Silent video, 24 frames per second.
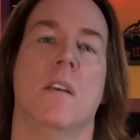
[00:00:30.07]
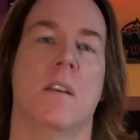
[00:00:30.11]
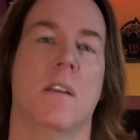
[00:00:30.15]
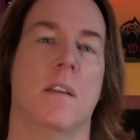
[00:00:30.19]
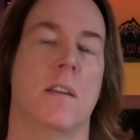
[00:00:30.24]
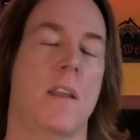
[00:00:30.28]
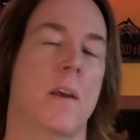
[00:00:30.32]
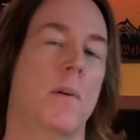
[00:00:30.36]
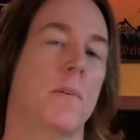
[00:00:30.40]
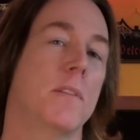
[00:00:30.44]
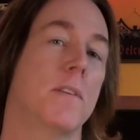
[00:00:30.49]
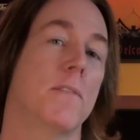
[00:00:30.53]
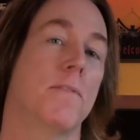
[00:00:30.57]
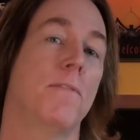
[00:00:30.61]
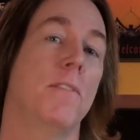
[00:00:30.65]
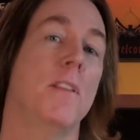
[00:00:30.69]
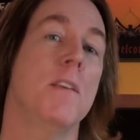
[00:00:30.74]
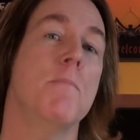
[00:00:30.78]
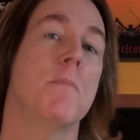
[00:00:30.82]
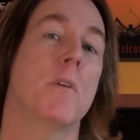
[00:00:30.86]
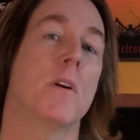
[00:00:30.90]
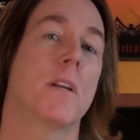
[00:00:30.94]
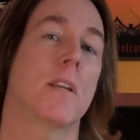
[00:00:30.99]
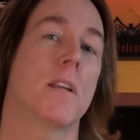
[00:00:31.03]
Now, at the flea
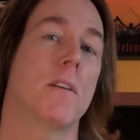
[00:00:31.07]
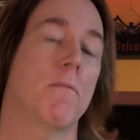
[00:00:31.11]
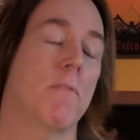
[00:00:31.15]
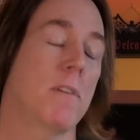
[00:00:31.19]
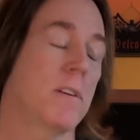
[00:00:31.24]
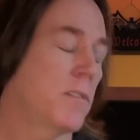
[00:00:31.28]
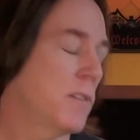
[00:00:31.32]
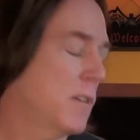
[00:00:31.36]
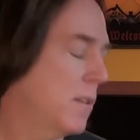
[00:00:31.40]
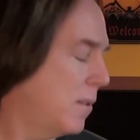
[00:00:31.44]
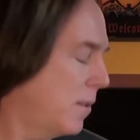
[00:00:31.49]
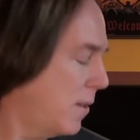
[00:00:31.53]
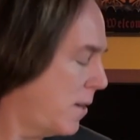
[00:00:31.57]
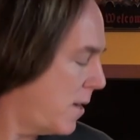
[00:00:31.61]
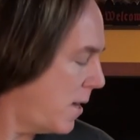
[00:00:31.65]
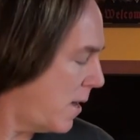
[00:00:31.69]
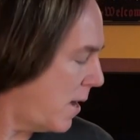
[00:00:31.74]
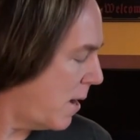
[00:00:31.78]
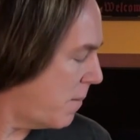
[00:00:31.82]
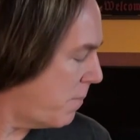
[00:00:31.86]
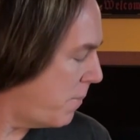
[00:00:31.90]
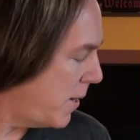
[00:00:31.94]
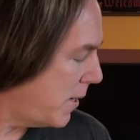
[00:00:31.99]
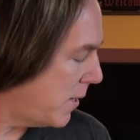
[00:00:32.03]
market recently,
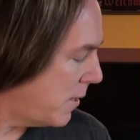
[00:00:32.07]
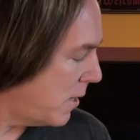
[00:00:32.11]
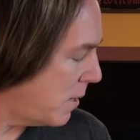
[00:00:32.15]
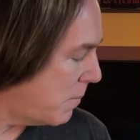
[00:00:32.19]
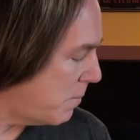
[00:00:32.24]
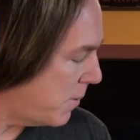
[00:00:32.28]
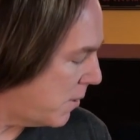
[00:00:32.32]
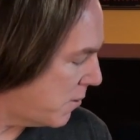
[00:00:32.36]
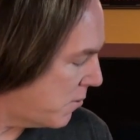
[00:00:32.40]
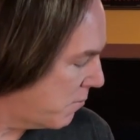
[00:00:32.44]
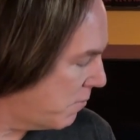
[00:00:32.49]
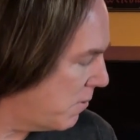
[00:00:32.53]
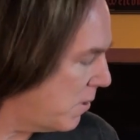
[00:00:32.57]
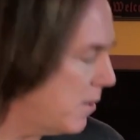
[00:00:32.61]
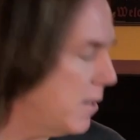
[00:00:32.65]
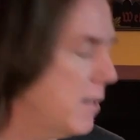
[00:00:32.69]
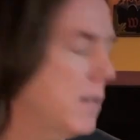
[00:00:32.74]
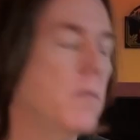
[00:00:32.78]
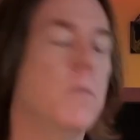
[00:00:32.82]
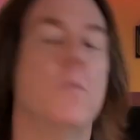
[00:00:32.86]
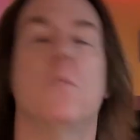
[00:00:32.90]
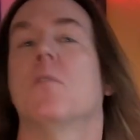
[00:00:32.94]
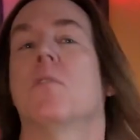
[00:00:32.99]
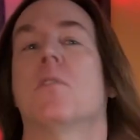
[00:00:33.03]
I picked up this really
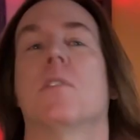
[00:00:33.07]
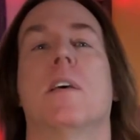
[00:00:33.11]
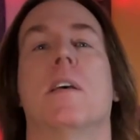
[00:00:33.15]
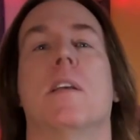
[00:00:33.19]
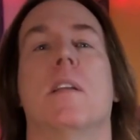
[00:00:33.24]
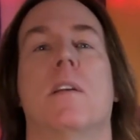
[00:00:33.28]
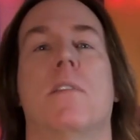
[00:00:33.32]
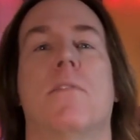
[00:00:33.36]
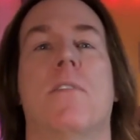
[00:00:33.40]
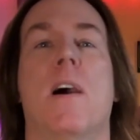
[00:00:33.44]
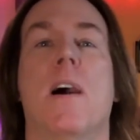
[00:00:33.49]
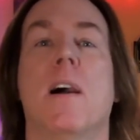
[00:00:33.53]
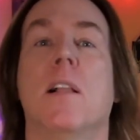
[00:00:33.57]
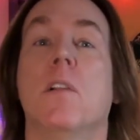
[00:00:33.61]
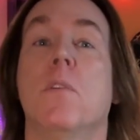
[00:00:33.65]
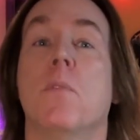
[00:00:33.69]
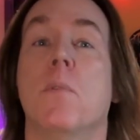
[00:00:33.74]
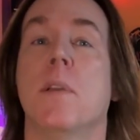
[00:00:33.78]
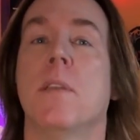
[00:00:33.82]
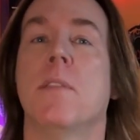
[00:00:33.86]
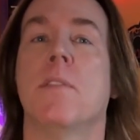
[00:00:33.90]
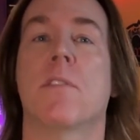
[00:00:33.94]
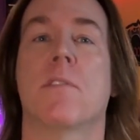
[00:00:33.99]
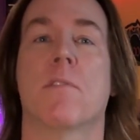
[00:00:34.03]
cool set of
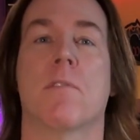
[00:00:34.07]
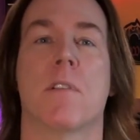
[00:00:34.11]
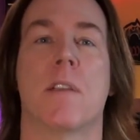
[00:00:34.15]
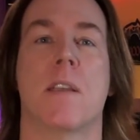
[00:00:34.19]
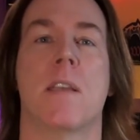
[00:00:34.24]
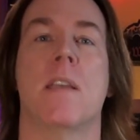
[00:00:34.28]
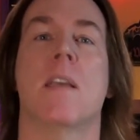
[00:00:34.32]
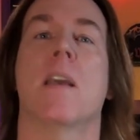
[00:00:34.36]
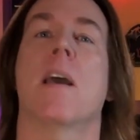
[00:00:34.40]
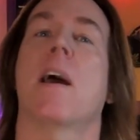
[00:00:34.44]
Halloween 3